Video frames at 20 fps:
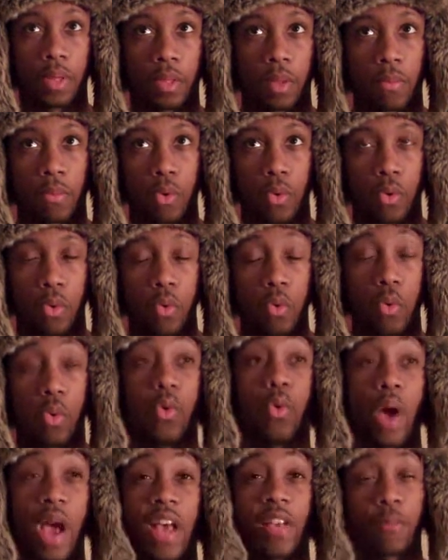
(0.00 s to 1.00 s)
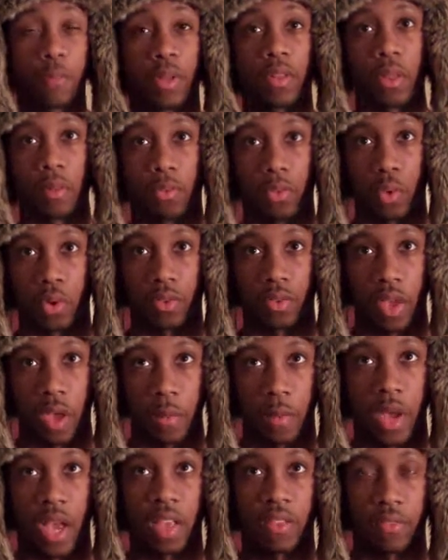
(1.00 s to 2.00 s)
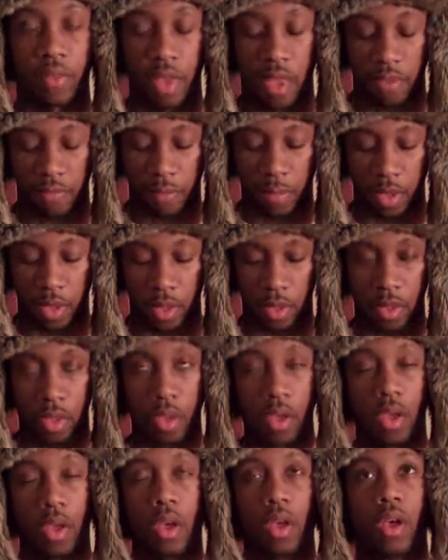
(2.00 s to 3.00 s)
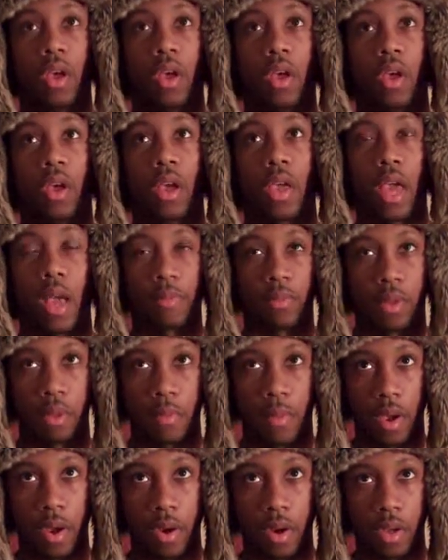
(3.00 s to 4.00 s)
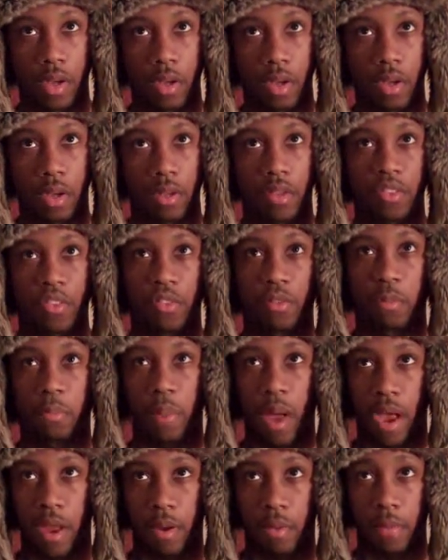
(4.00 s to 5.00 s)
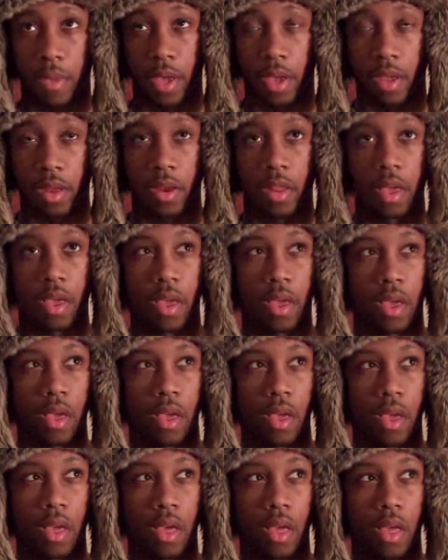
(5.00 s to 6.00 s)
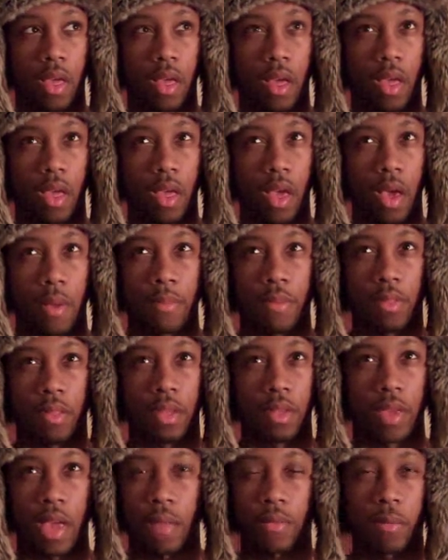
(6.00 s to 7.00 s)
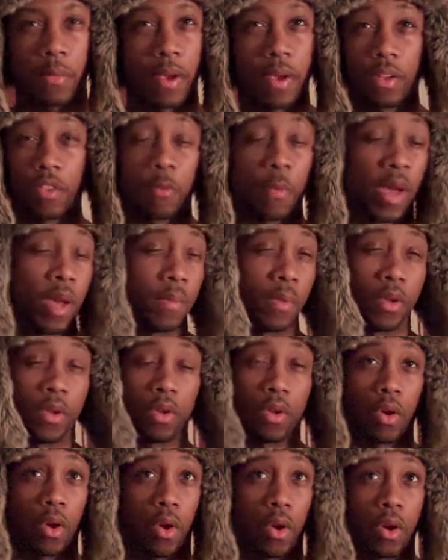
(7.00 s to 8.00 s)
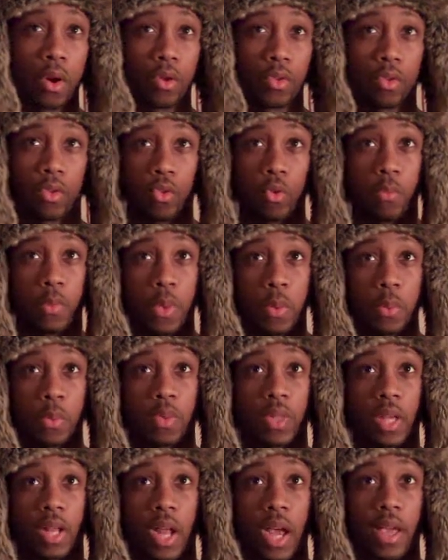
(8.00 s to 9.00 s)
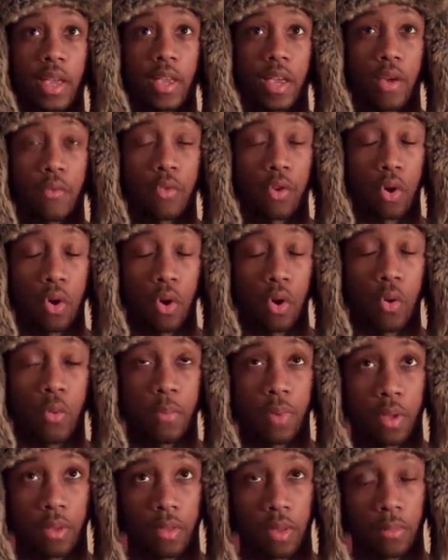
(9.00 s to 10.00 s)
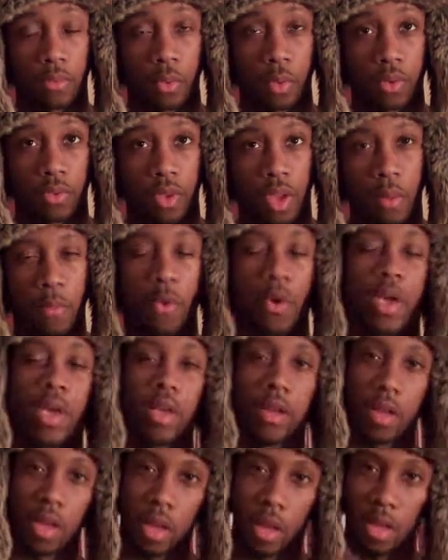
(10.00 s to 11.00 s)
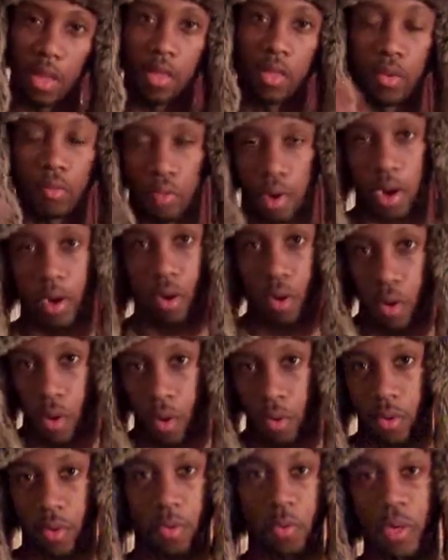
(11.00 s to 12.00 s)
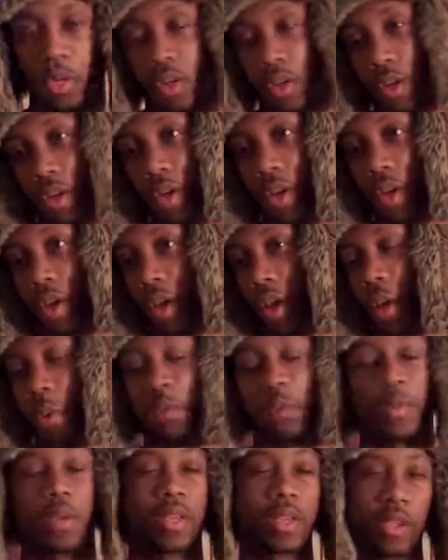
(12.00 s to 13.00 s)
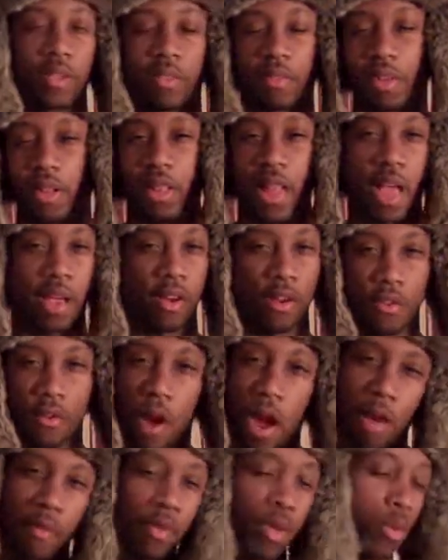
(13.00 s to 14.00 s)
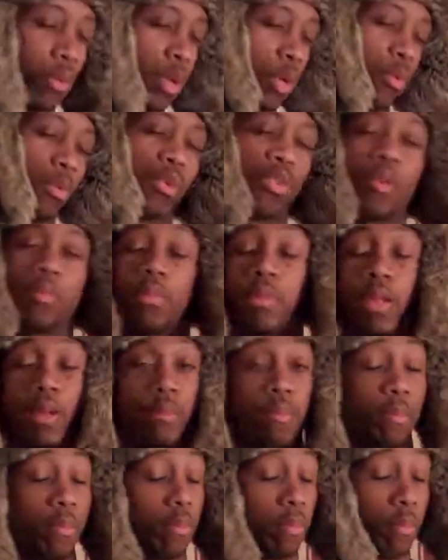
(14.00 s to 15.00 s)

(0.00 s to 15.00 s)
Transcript: picked up who has picked up Thor's hammer have been Captain America, Spider-Man. I believe Captain America and Spider-Man are the two people that I can recall who picked up Thor's hammer, and the Red Hulk, which it was because of the lack of gravity, which was complete